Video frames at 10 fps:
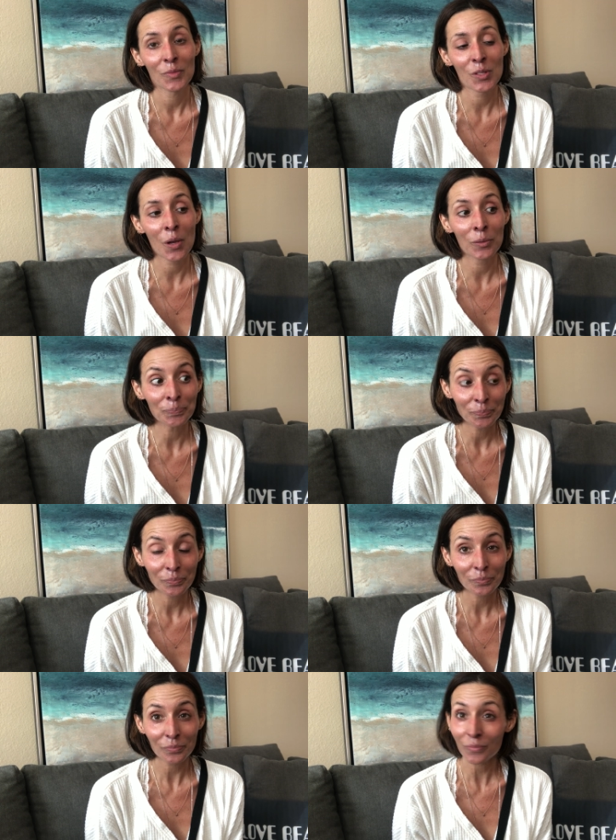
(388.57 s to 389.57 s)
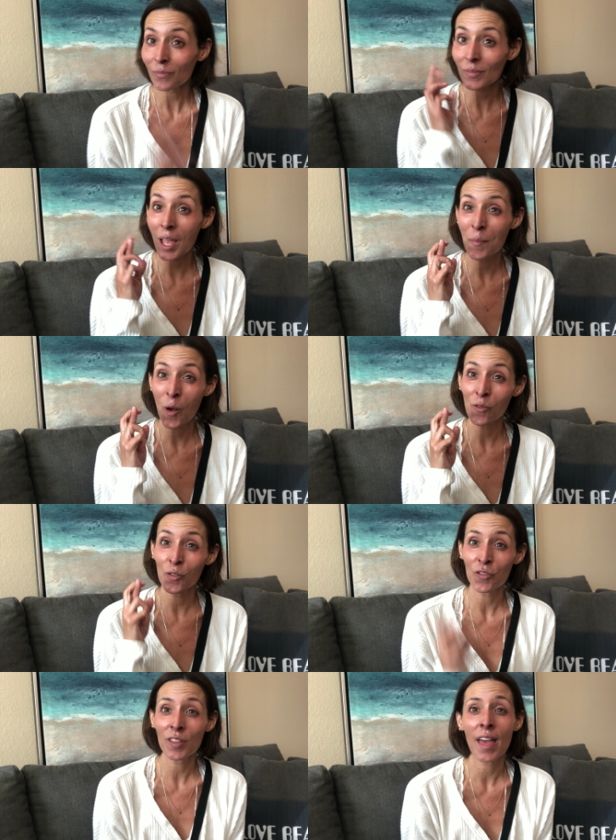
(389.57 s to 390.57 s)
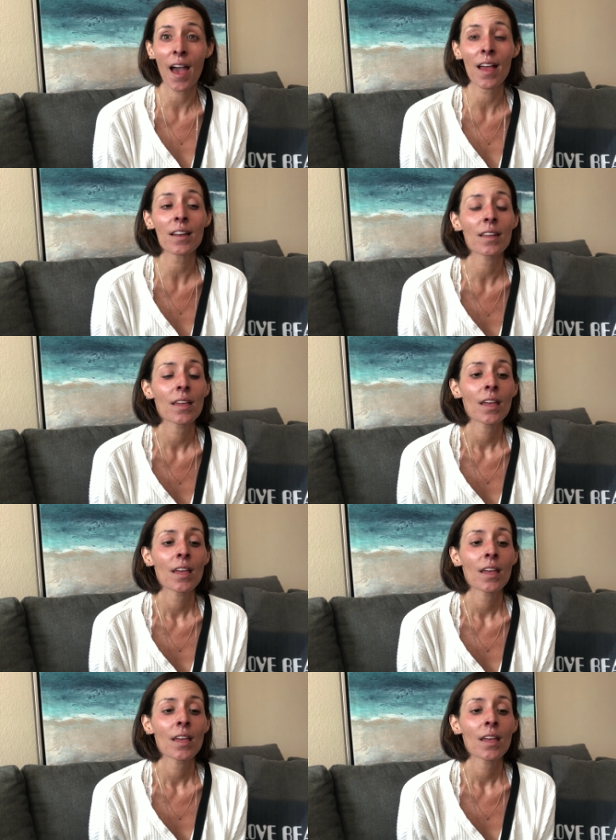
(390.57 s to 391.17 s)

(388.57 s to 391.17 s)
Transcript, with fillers: So I'm hopeful for that.